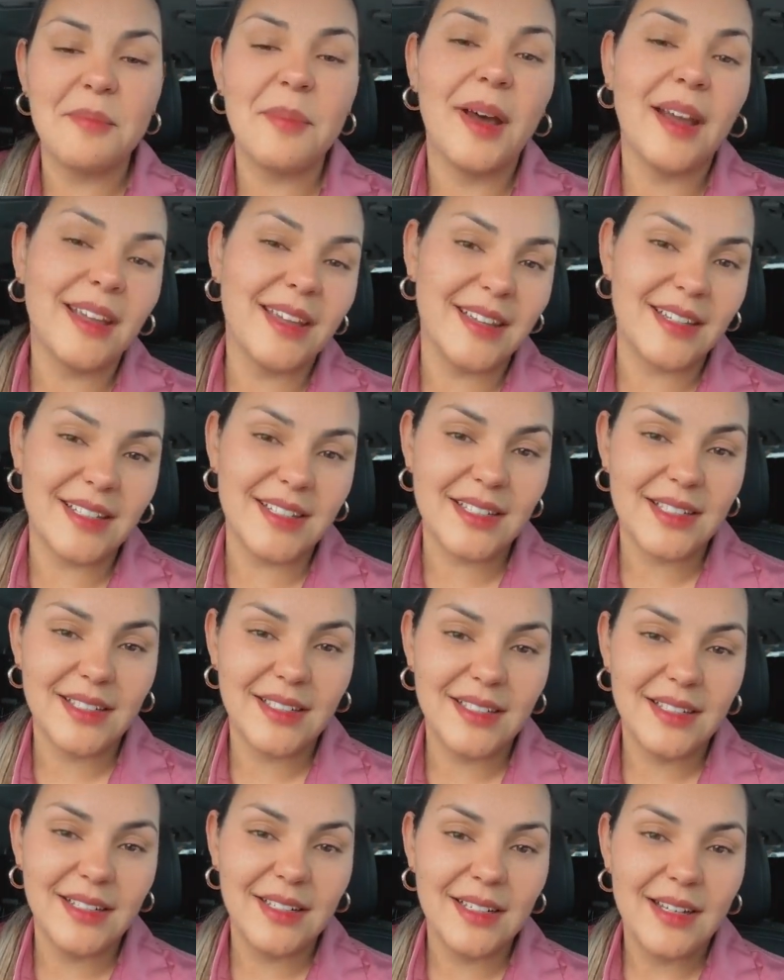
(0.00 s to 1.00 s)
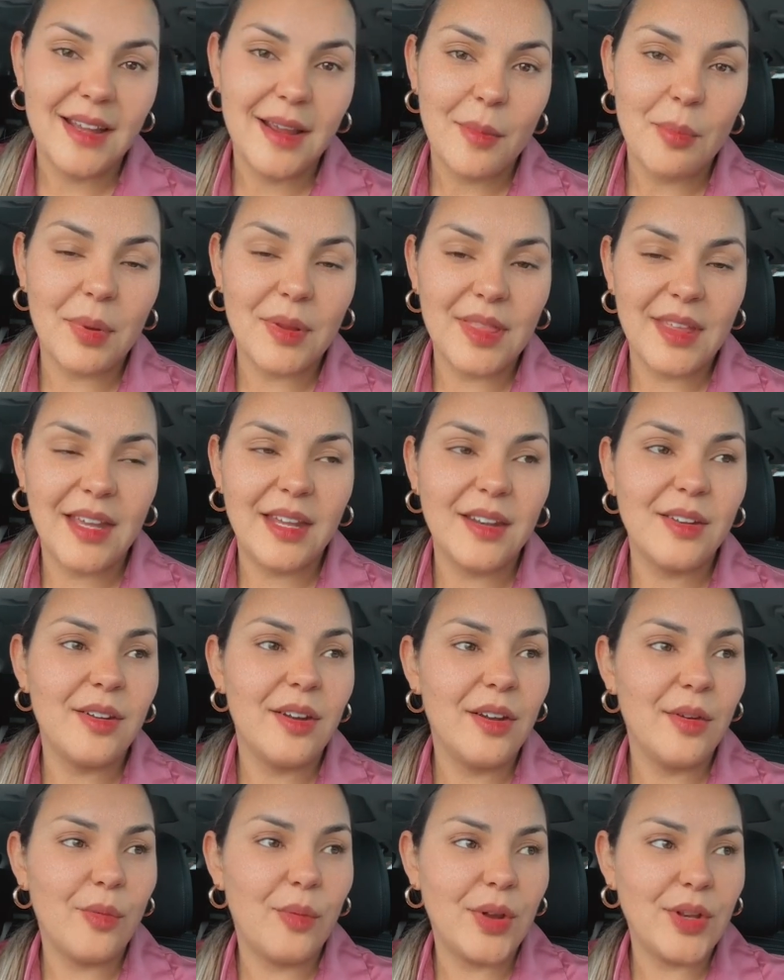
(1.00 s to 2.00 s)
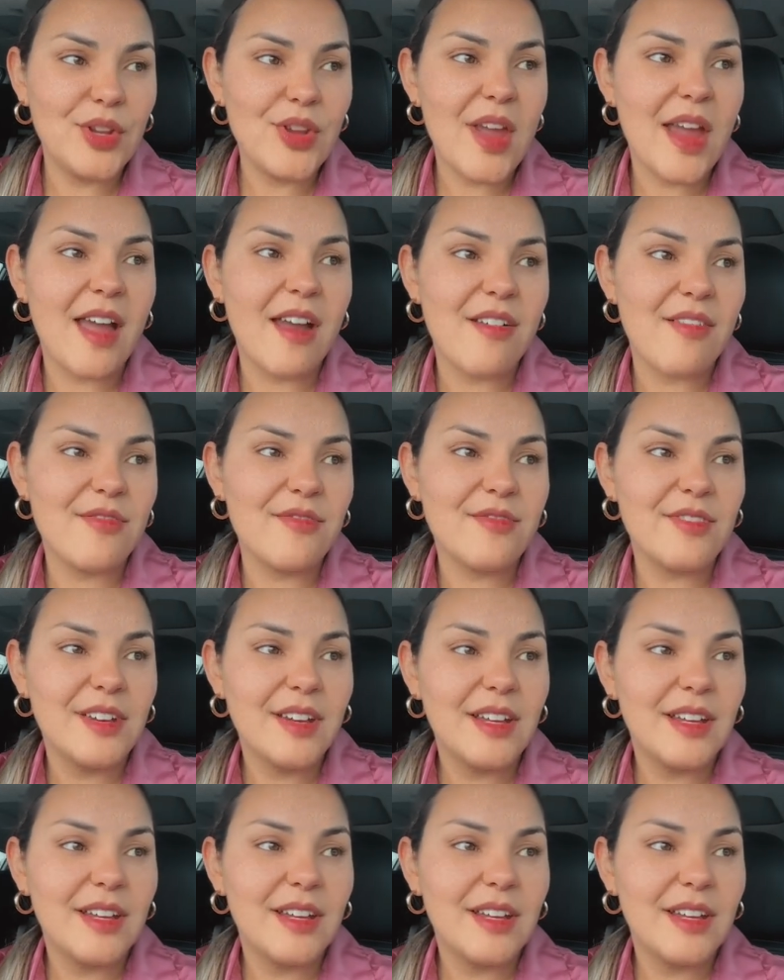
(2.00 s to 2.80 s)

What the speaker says: bucket. But then when you have